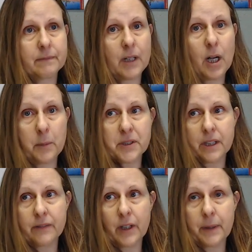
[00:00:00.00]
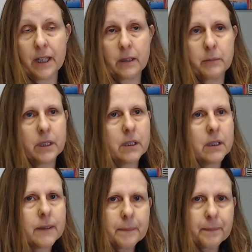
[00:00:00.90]
almost at the very bottom,
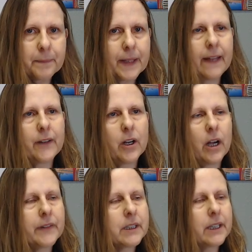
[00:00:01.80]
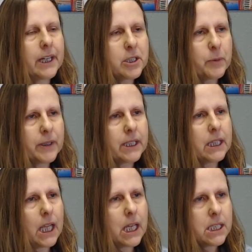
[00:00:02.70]
and they're on the ledge where the
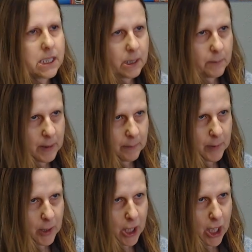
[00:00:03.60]
lazy people